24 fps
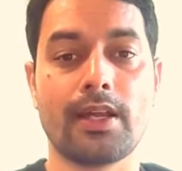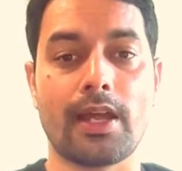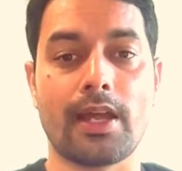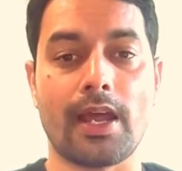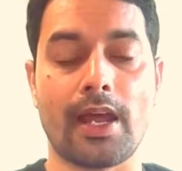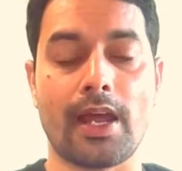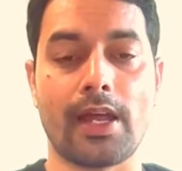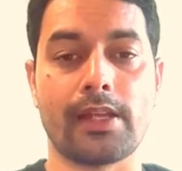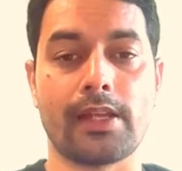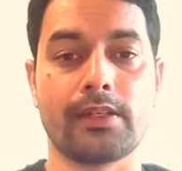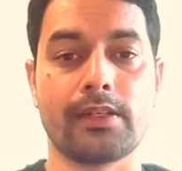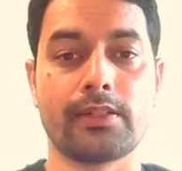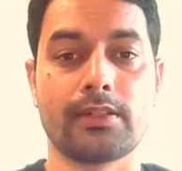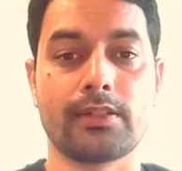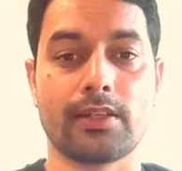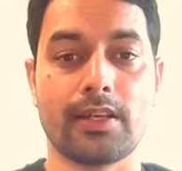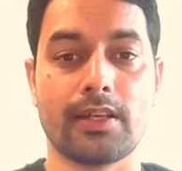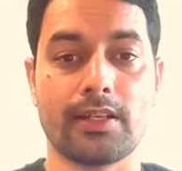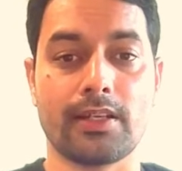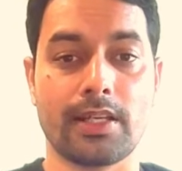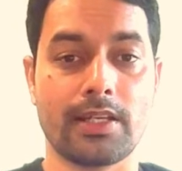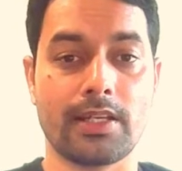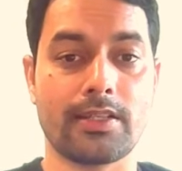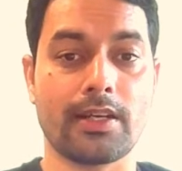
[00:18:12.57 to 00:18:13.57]
And
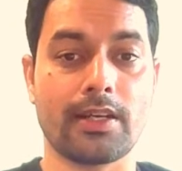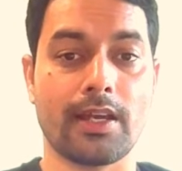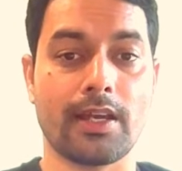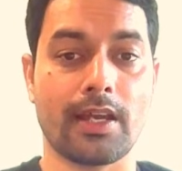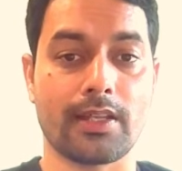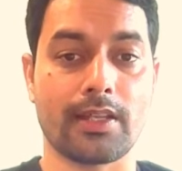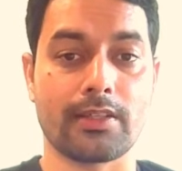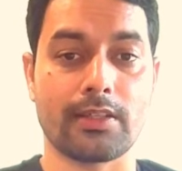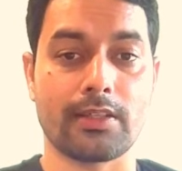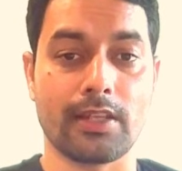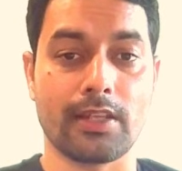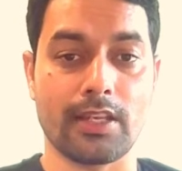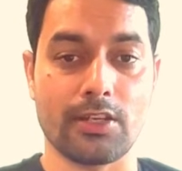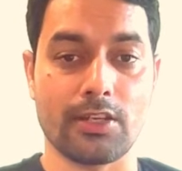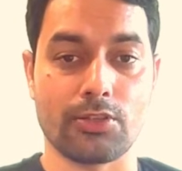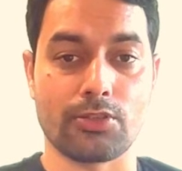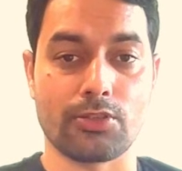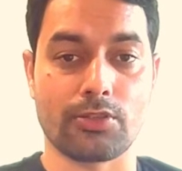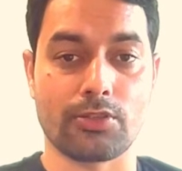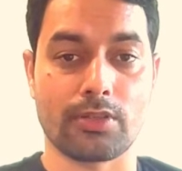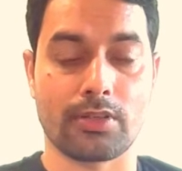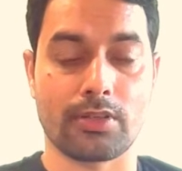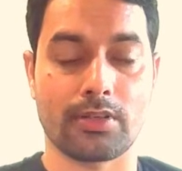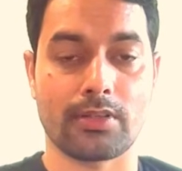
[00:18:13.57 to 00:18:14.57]
Data
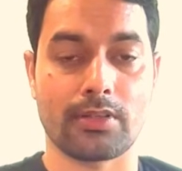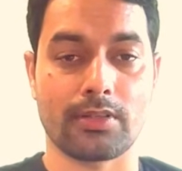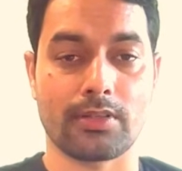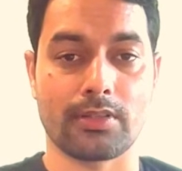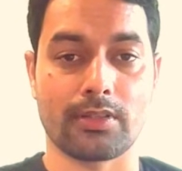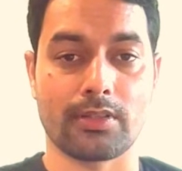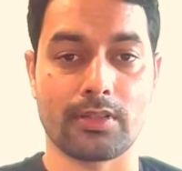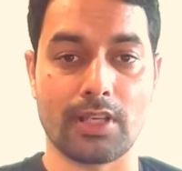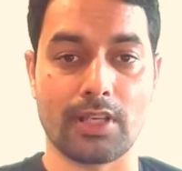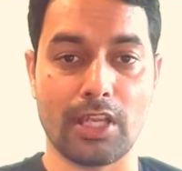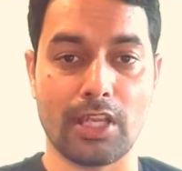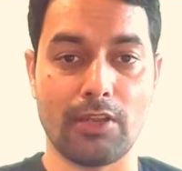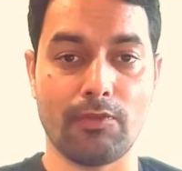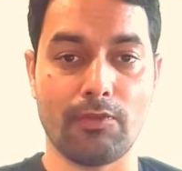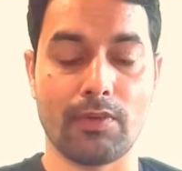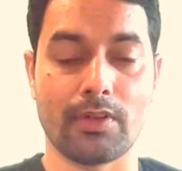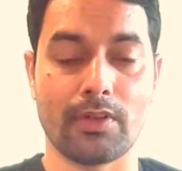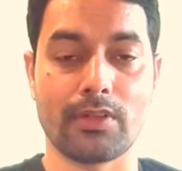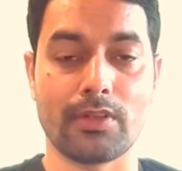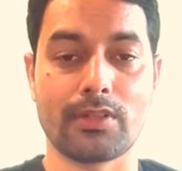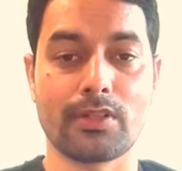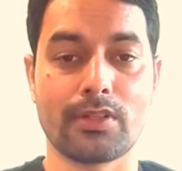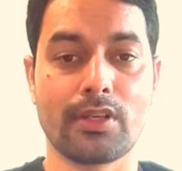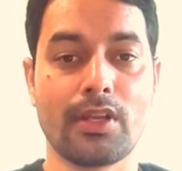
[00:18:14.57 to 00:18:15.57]
Unleashed
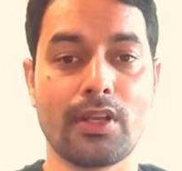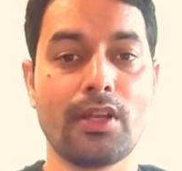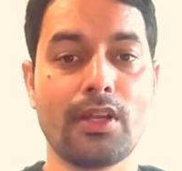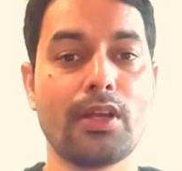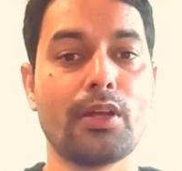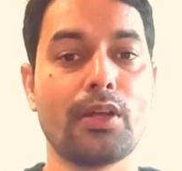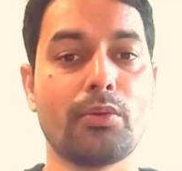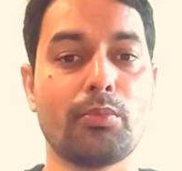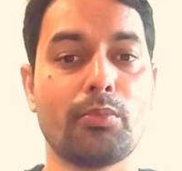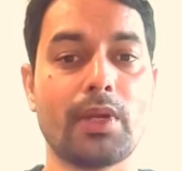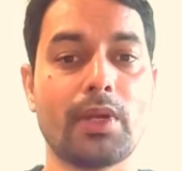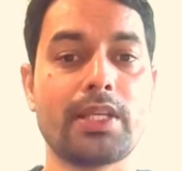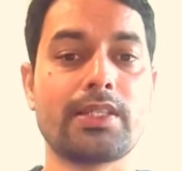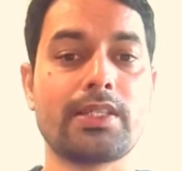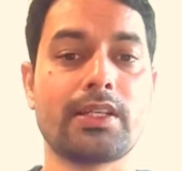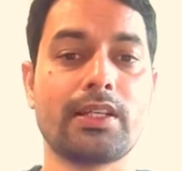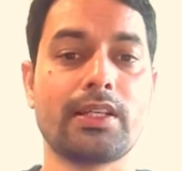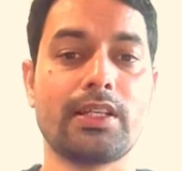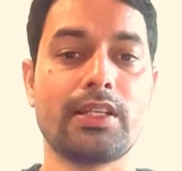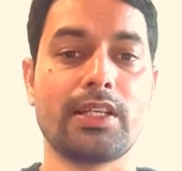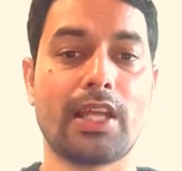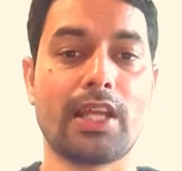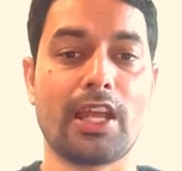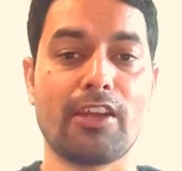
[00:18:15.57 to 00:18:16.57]
event
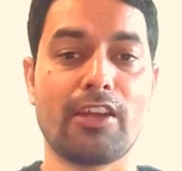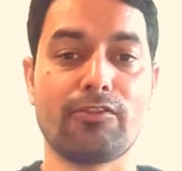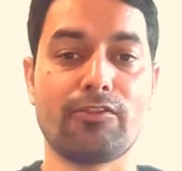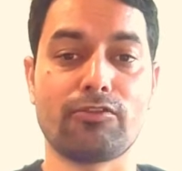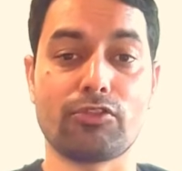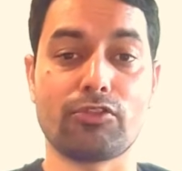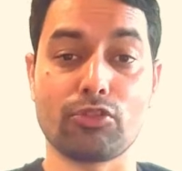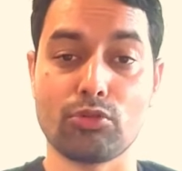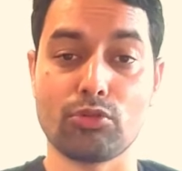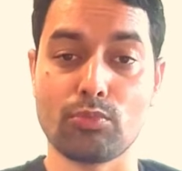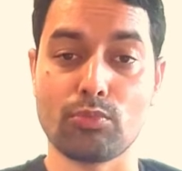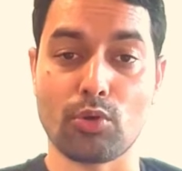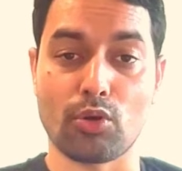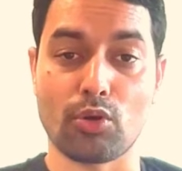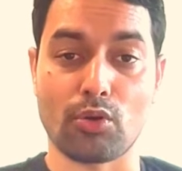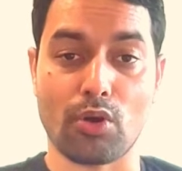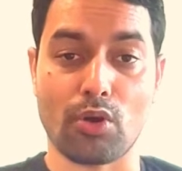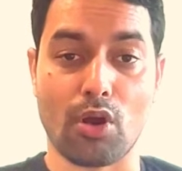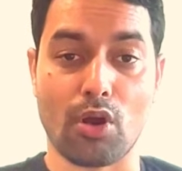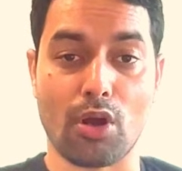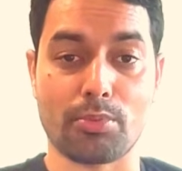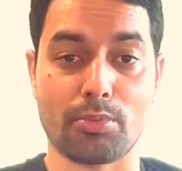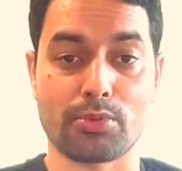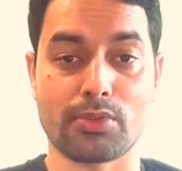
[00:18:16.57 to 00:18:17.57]
basically gave two more
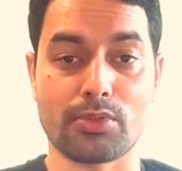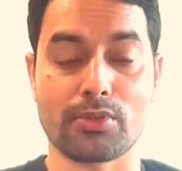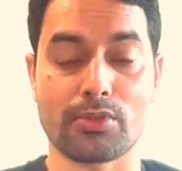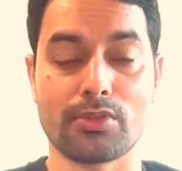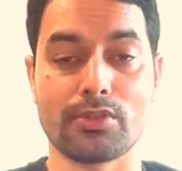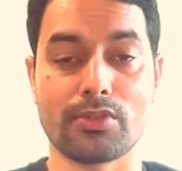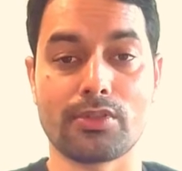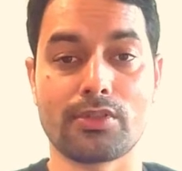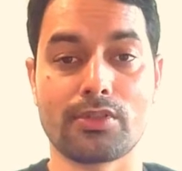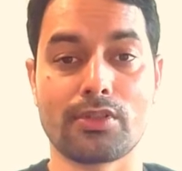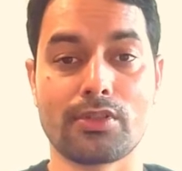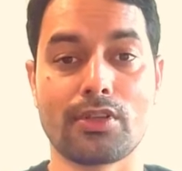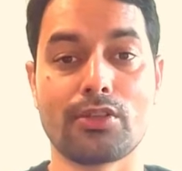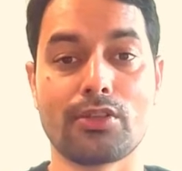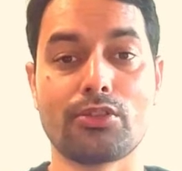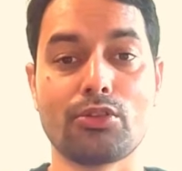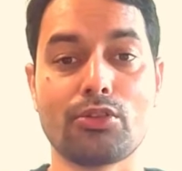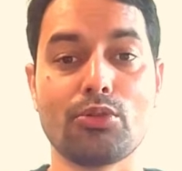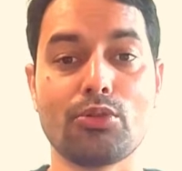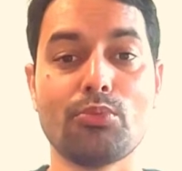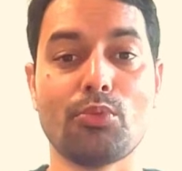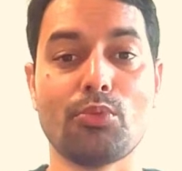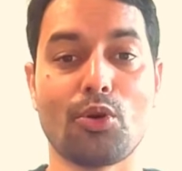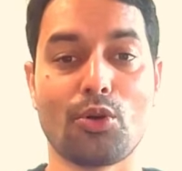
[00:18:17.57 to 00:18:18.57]
options,
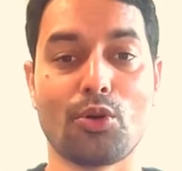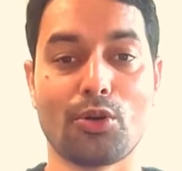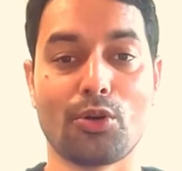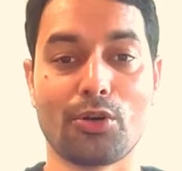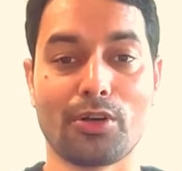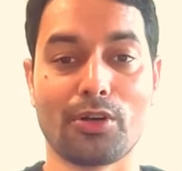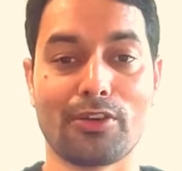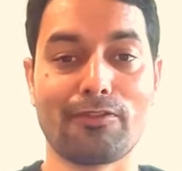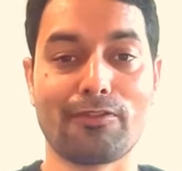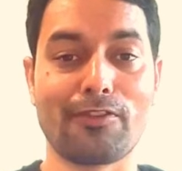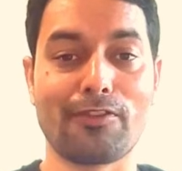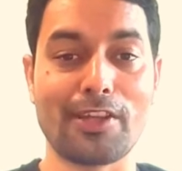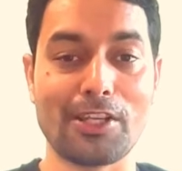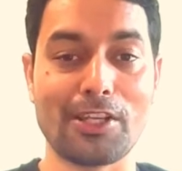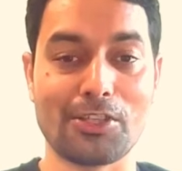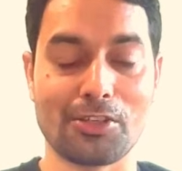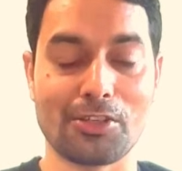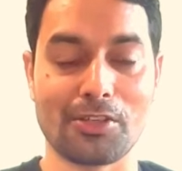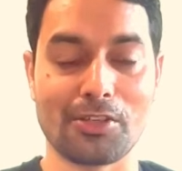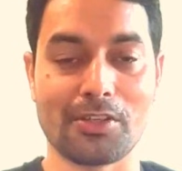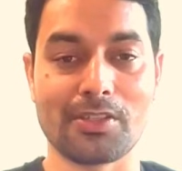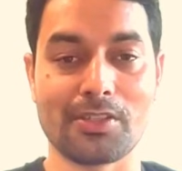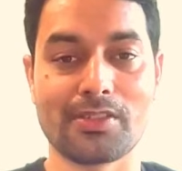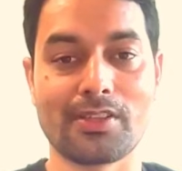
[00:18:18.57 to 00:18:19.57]
two more
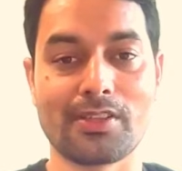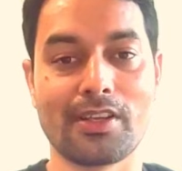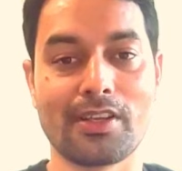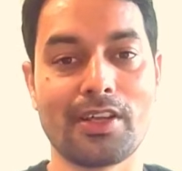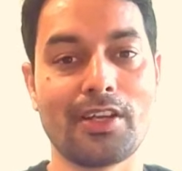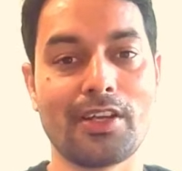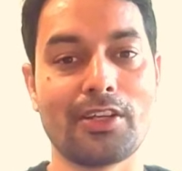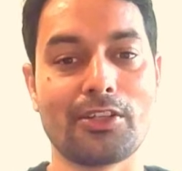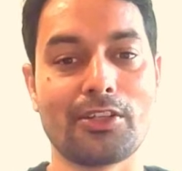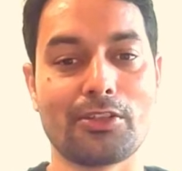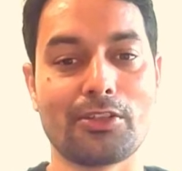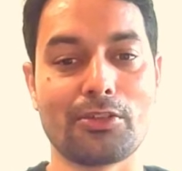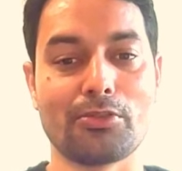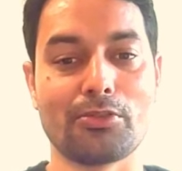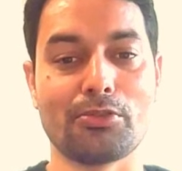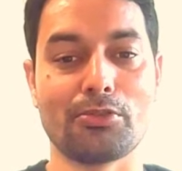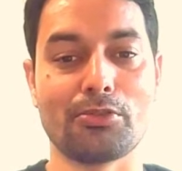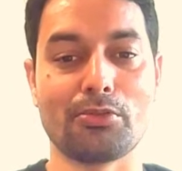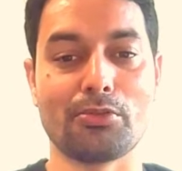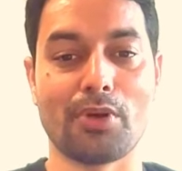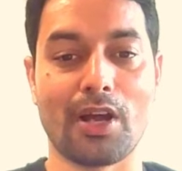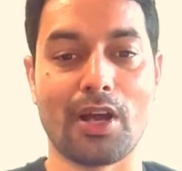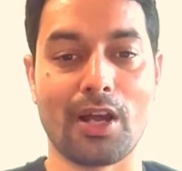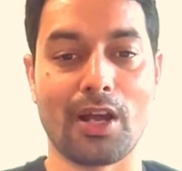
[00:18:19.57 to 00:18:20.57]
features to